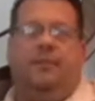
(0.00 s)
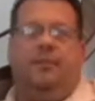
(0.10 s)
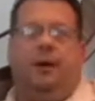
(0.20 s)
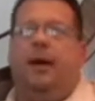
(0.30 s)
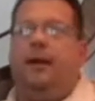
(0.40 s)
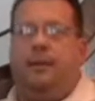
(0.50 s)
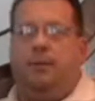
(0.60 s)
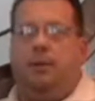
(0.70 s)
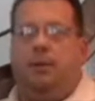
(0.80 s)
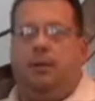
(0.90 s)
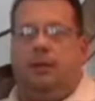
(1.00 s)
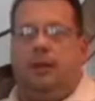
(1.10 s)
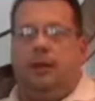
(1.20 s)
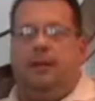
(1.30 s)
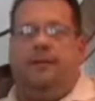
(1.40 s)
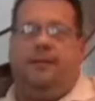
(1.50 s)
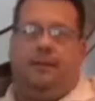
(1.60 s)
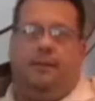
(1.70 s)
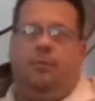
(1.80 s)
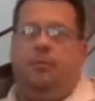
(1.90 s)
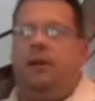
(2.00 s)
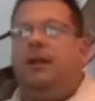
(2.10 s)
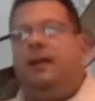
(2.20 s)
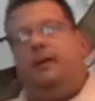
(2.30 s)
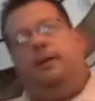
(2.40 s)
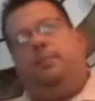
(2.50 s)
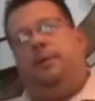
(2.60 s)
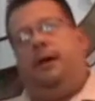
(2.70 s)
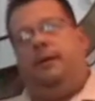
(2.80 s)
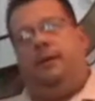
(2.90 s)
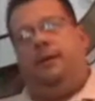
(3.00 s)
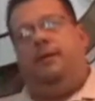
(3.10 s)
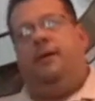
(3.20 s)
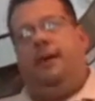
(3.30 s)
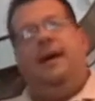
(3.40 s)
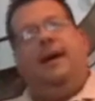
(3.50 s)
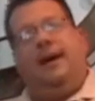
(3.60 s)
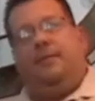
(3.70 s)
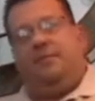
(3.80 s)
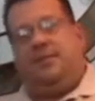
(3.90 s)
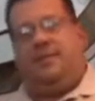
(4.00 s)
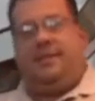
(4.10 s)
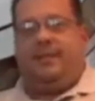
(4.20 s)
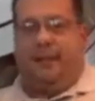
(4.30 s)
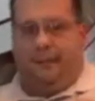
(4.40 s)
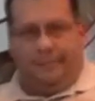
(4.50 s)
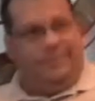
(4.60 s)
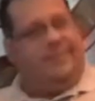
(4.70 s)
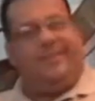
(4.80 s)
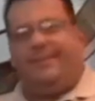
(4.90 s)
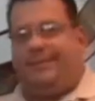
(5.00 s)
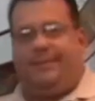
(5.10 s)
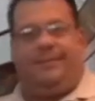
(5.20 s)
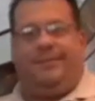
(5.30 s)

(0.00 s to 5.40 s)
So I ended up calling the lady and I said, you know, we'll be glad to help you out, you know. After she says, you know, just,